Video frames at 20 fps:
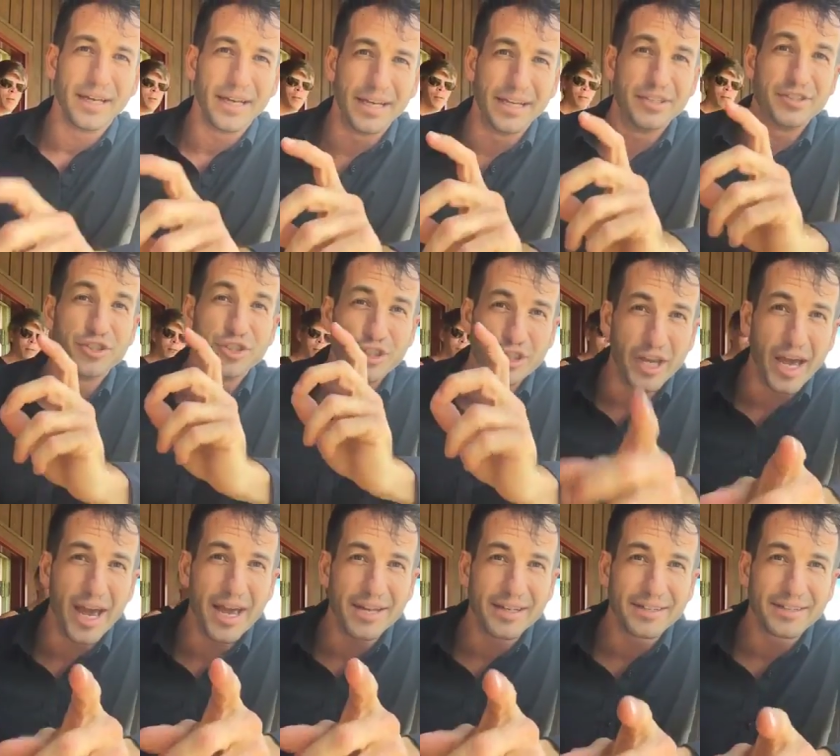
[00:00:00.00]
is
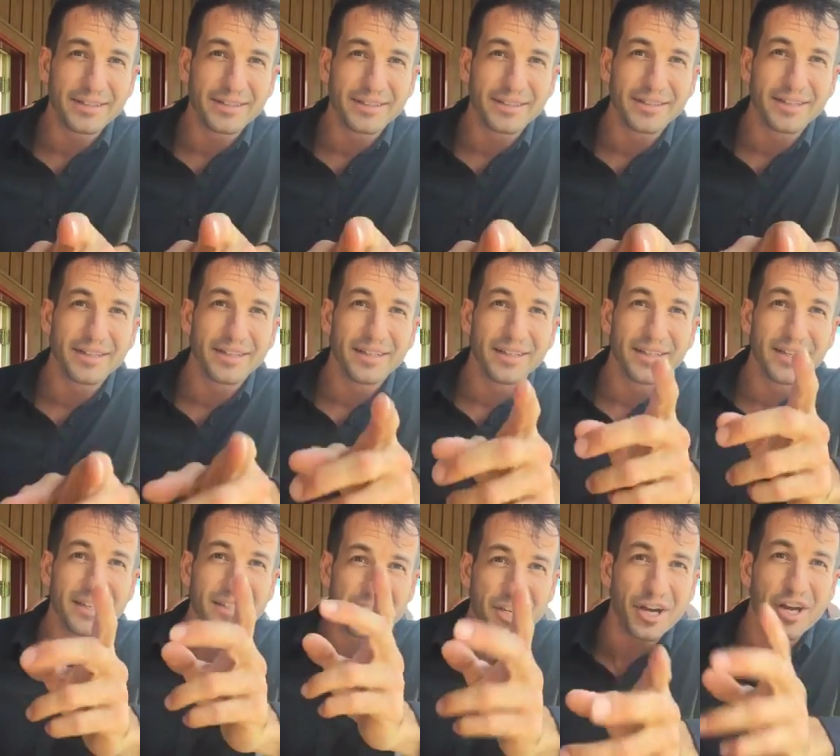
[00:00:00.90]
yet
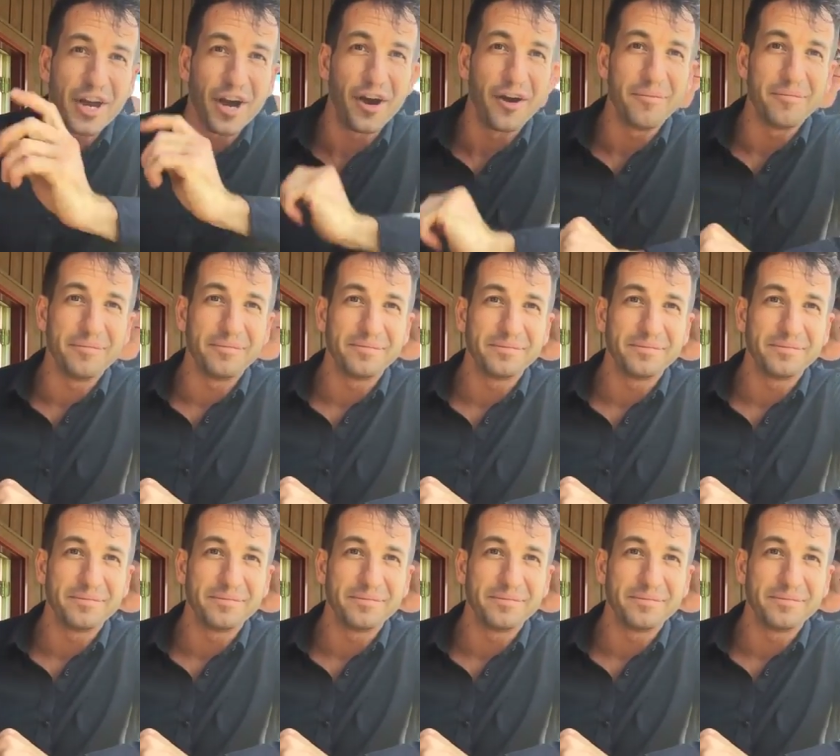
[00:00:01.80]
to come.